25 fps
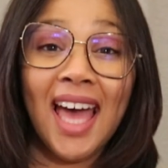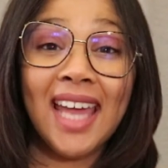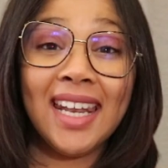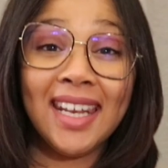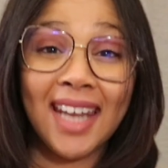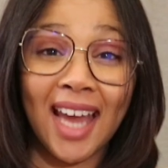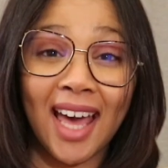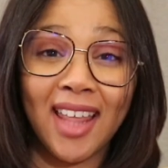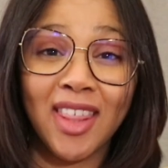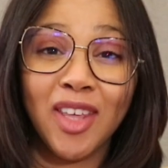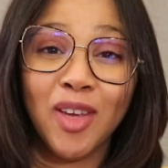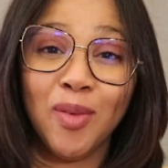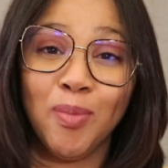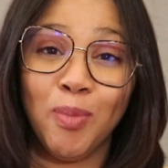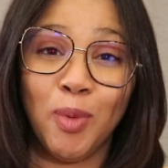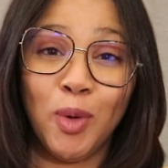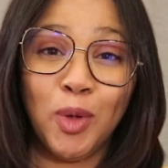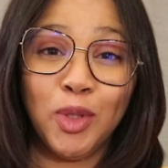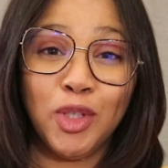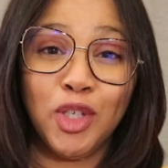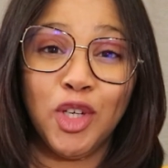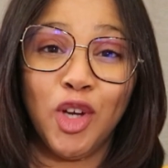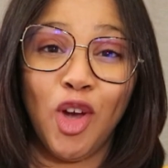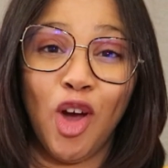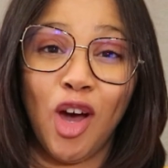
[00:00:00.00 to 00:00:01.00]
Another
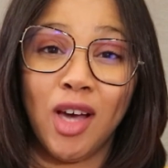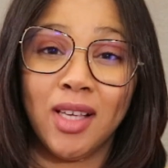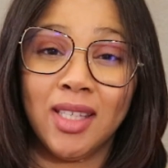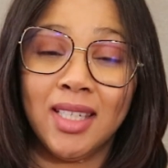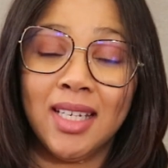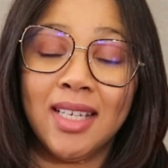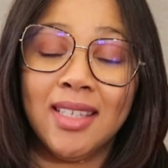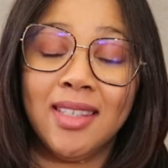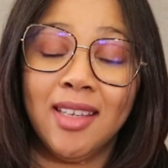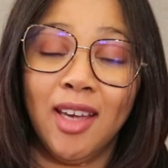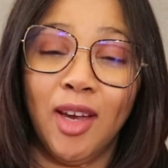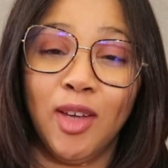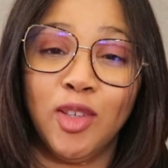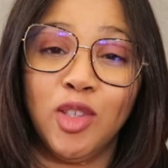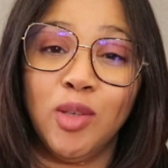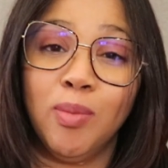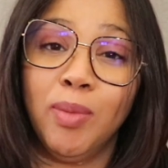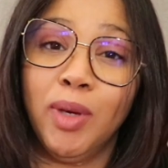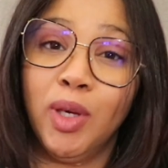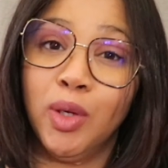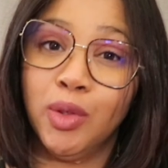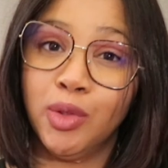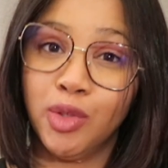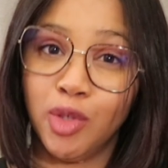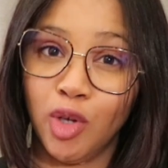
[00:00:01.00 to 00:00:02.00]
important cost is going to
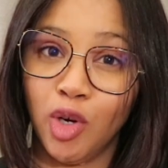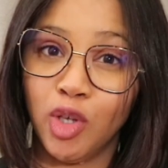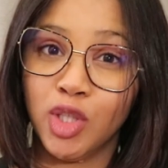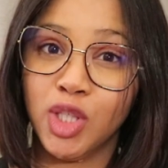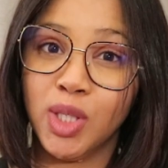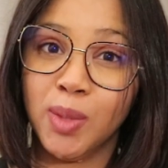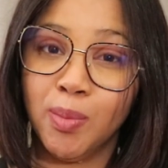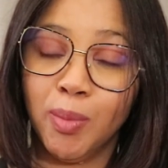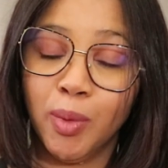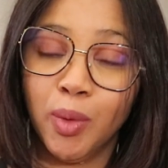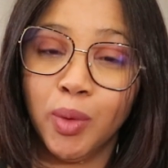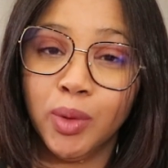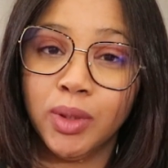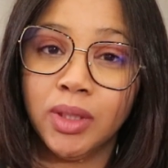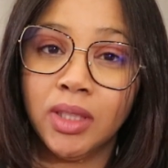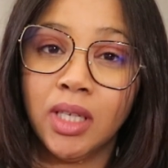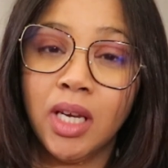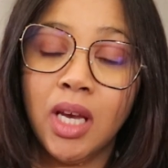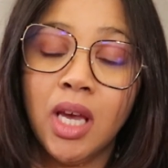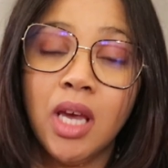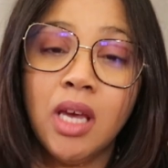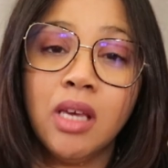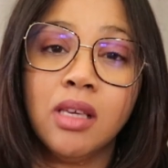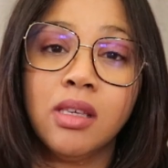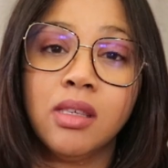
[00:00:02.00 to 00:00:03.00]
be your transport.
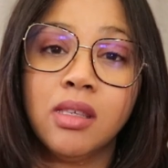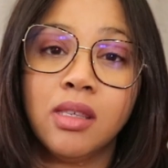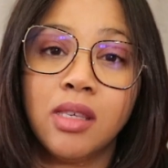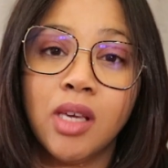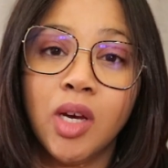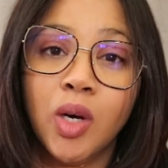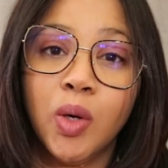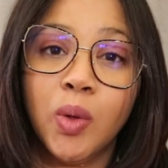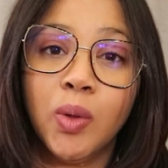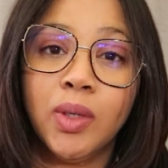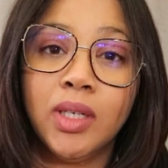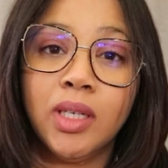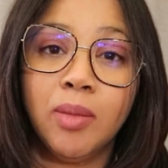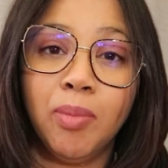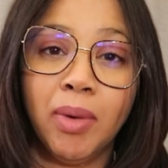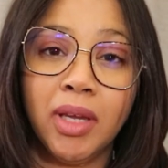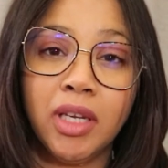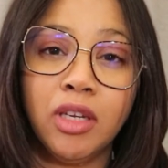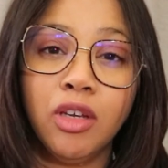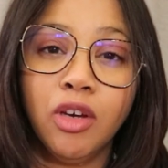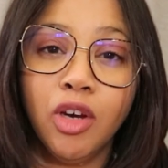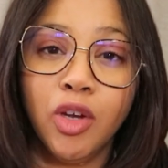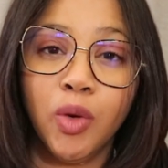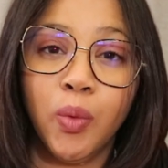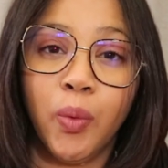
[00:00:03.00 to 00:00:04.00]
So
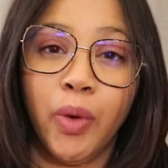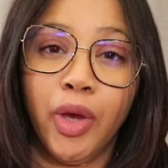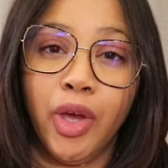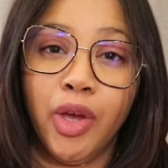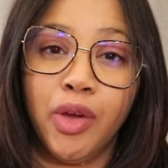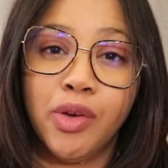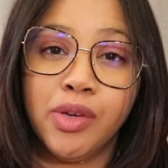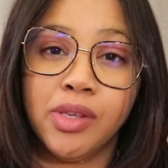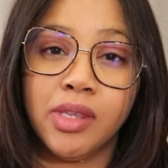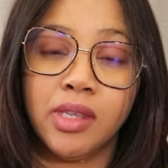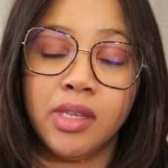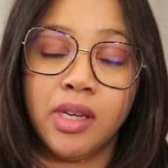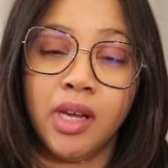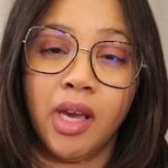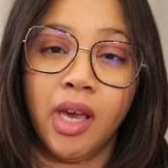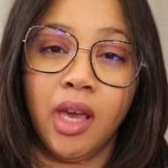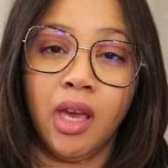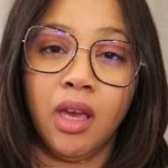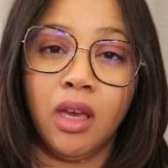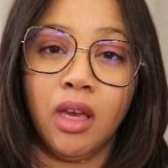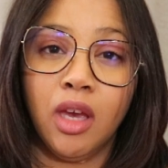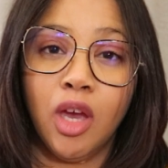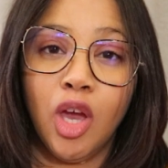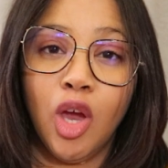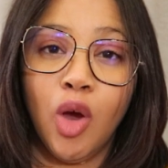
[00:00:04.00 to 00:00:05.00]
depending on where you're
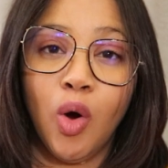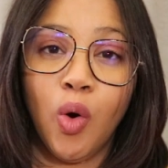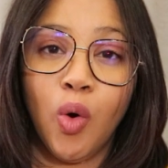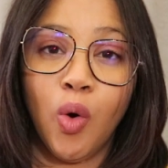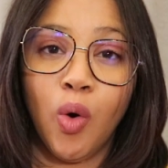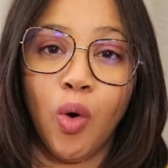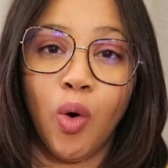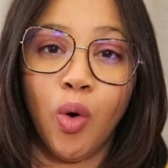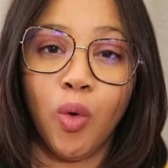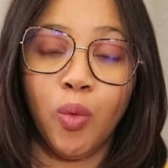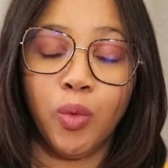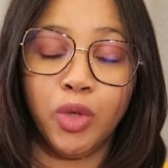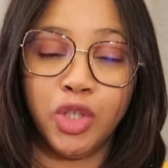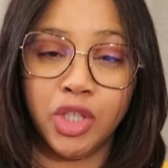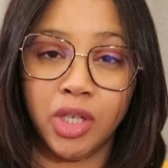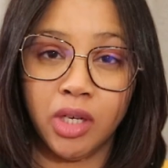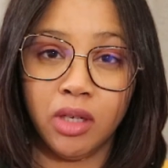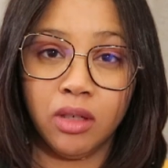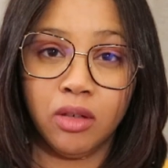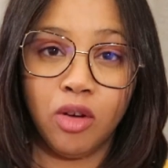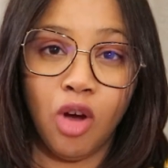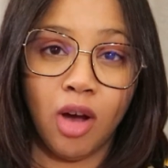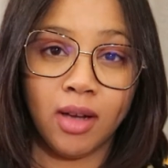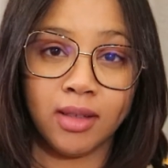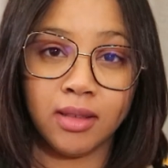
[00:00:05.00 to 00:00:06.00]
staying or which
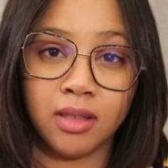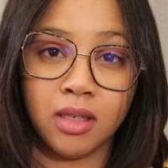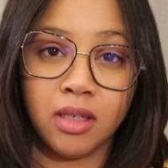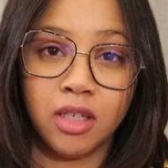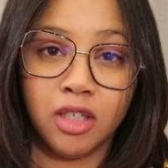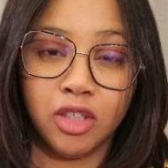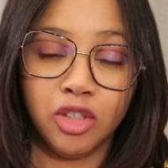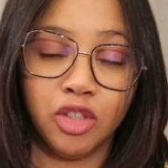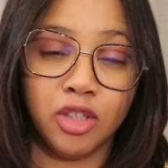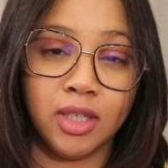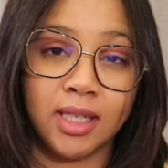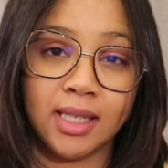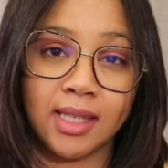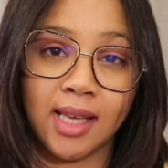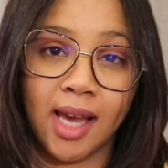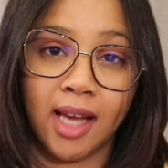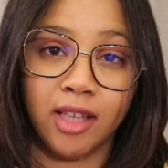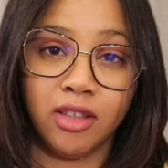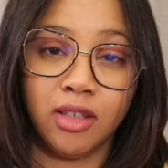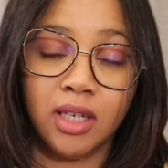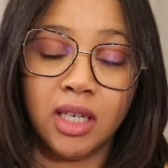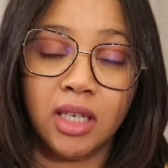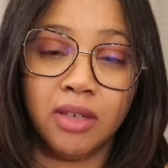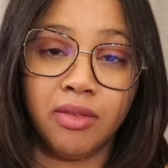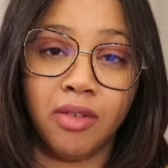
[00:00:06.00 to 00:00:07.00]
continent you
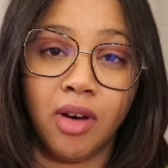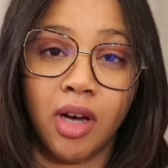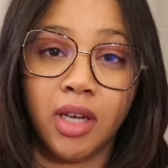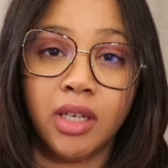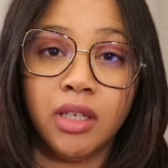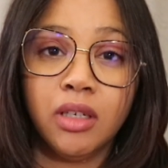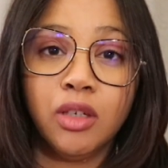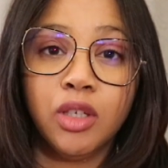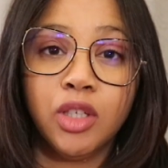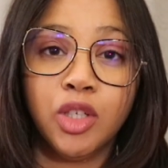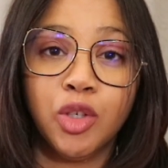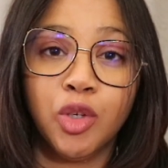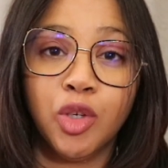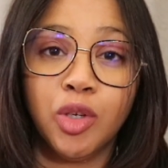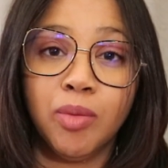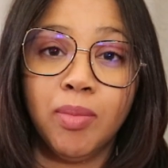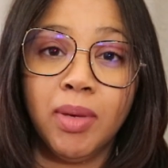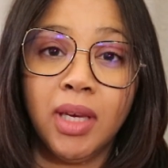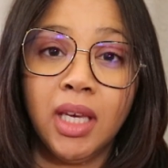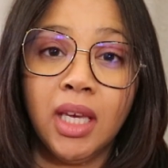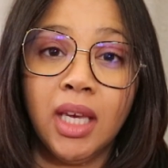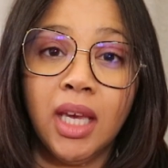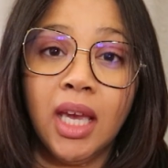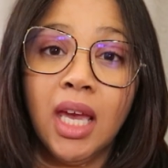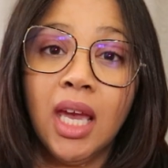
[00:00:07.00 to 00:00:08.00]
decide to live on, it could
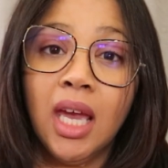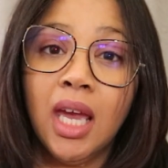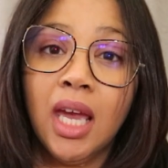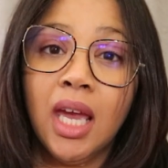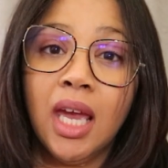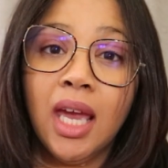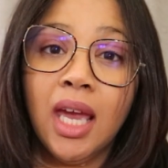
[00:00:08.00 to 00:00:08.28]
be